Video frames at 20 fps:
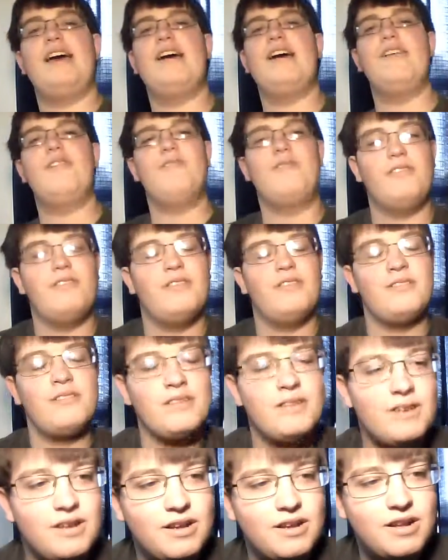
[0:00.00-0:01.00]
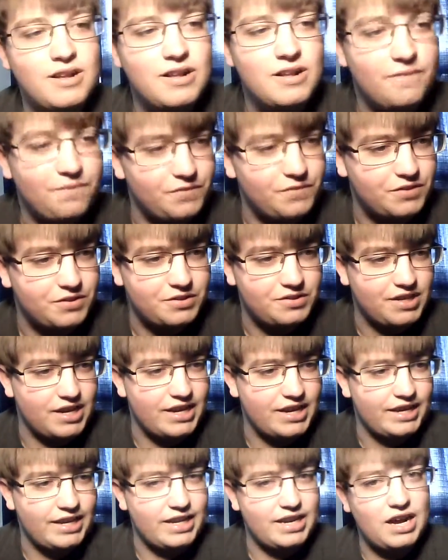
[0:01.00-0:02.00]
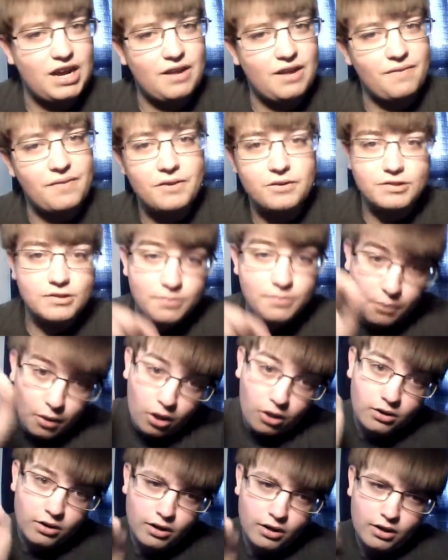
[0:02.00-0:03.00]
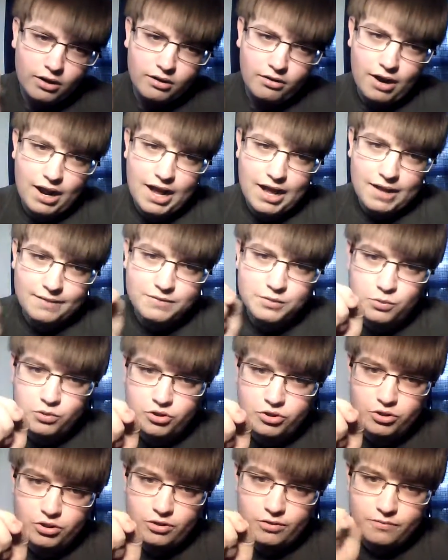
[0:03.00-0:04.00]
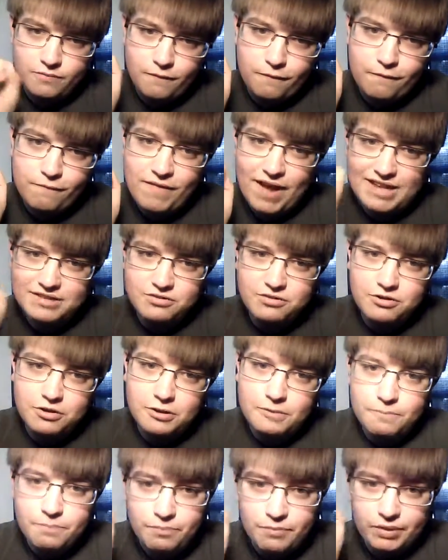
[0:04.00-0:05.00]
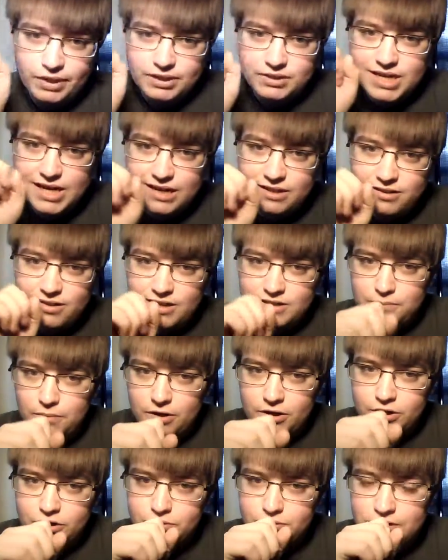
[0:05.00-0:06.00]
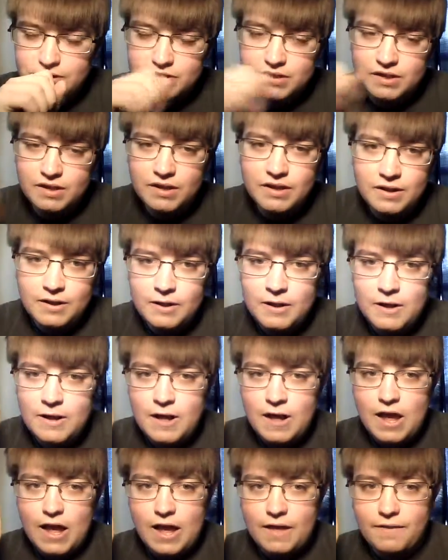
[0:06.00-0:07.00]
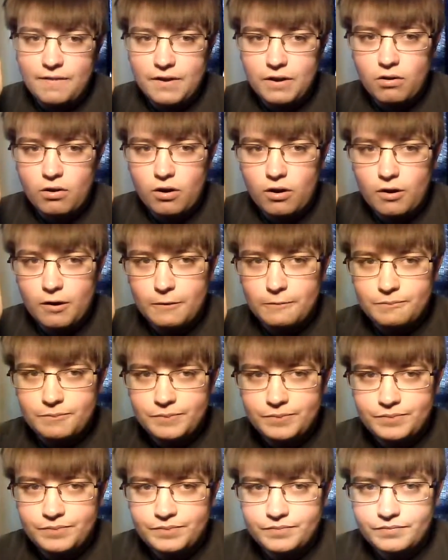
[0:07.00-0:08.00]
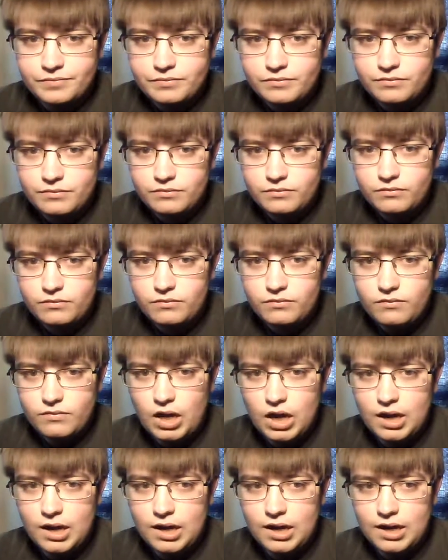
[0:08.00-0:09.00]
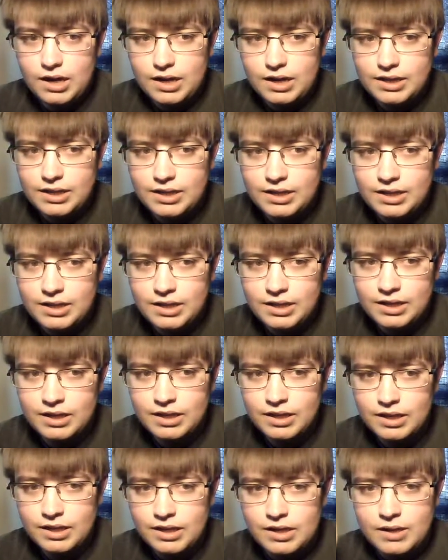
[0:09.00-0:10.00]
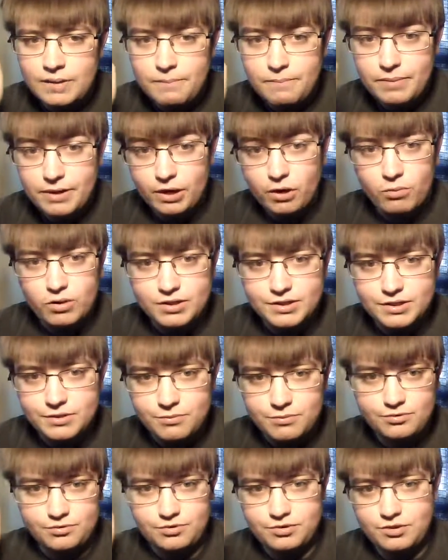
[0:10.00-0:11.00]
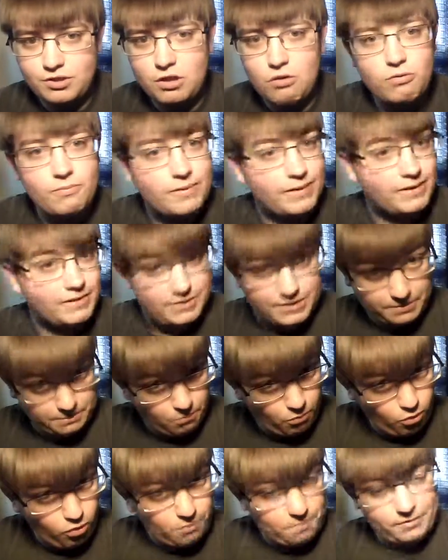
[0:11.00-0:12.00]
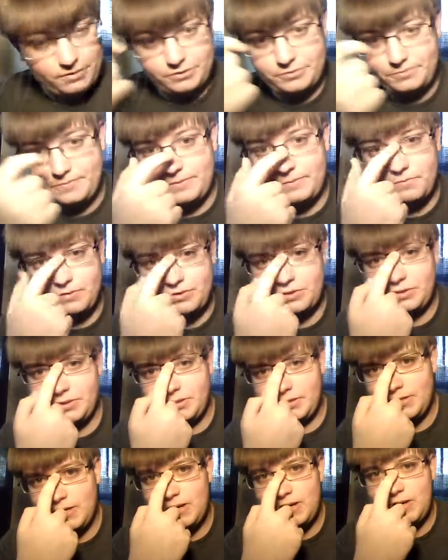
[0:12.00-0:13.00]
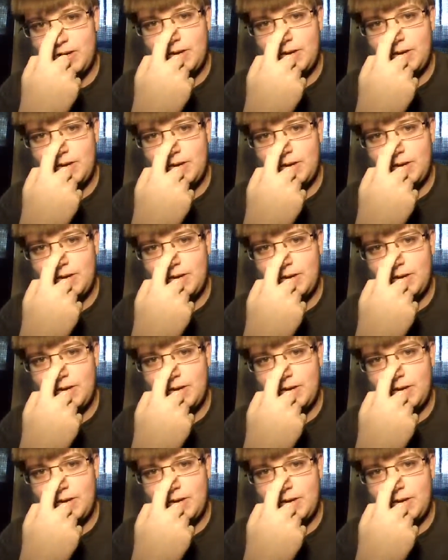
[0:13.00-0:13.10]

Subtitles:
out and just take it. There's smaller crafts, which are faster, but can take less punishment. And there are, uh, bigger ones, which are slower, but can take more punishment, which is,